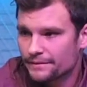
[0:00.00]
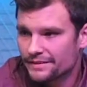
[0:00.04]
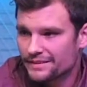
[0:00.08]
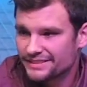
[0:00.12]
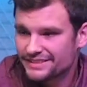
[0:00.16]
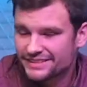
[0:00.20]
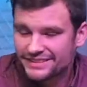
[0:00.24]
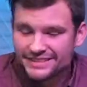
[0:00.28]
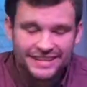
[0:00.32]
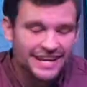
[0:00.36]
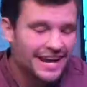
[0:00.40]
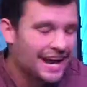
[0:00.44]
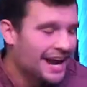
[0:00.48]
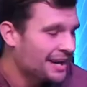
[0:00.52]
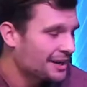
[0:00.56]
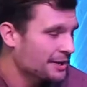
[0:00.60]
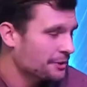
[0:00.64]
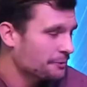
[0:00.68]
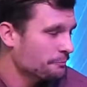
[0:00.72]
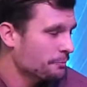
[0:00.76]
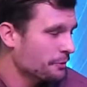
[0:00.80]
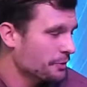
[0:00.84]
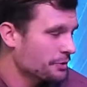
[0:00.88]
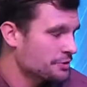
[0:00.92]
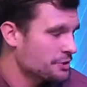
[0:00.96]
See, God
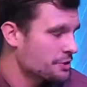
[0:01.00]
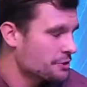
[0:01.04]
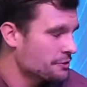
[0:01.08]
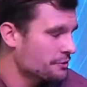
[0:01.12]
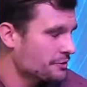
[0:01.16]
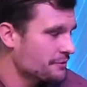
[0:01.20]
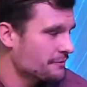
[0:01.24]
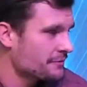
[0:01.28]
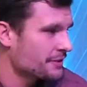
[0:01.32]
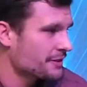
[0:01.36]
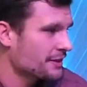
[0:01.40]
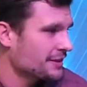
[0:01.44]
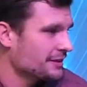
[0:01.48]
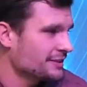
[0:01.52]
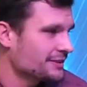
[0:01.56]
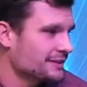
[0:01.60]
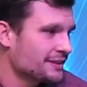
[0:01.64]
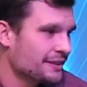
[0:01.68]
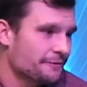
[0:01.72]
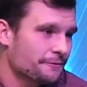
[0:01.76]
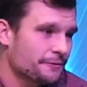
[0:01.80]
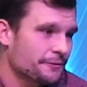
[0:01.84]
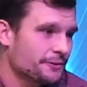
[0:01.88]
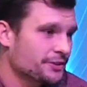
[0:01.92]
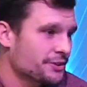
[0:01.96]
has put Joseph in these
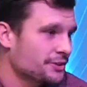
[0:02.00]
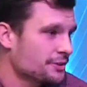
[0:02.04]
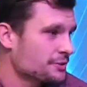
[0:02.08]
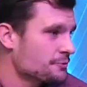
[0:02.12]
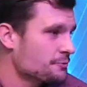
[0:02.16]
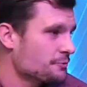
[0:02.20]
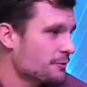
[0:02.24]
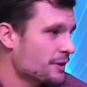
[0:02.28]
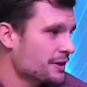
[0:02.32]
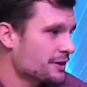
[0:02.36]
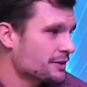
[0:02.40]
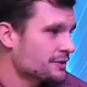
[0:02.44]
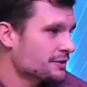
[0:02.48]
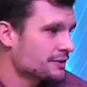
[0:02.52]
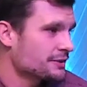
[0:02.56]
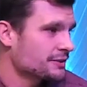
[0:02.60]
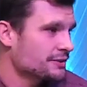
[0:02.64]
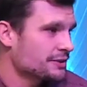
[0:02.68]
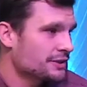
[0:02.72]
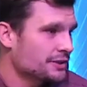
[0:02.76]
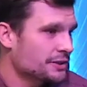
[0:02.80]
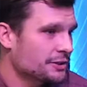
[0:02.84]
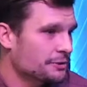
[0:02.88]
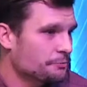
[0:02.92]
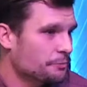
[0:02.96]
different
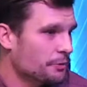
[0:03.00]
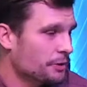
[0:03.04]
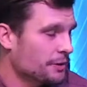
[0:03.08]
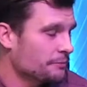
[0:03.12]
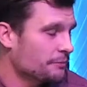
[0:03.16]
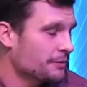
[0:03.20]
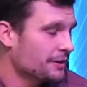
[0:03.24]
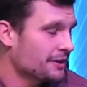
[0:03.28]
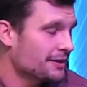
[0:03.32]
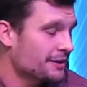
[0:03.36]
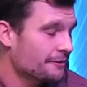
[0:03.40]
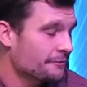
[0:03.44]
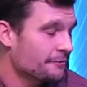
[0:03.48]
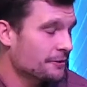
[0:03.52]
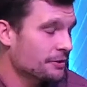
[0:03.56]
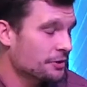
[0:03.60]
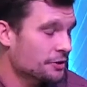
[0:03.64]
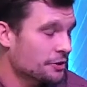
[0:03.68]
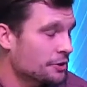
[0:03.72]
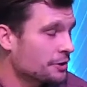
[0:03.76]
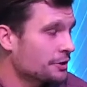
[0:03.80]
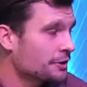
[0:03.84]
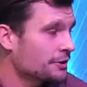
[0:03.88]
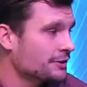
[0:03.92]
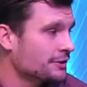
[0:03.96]
situations, and He's put him in
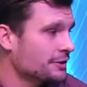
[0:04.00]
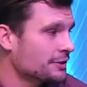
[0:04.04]
different good